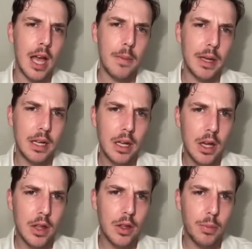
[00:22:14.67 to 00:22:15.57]
I mean,
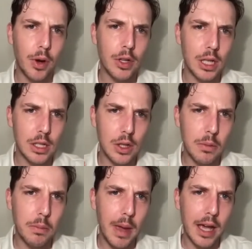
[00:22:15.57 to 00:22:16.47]
the project on
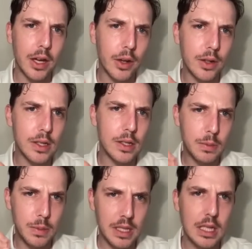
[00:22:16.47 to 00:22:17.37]
Mecca is
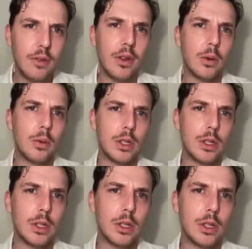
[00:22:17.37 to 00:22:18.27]
specific, which
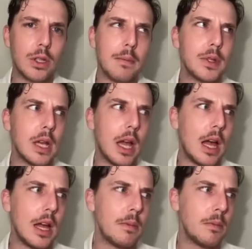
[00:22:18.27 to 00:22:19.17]
is perhaps
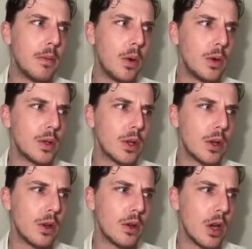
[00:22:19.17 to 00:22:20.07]

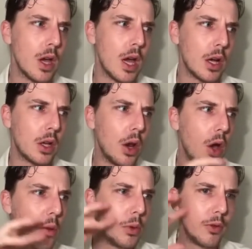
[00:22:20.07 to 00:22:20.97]
also a
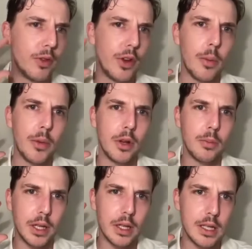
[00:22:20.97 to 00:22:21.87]
global phenomenon,
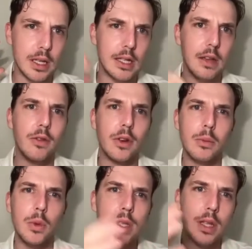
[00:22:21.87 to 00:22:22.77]
because it is every
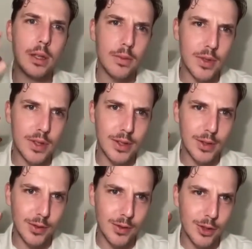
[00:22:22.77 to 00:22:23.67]
Muslim's
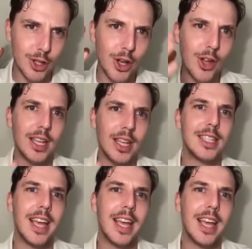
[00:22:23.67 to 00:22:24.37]
sort of journey to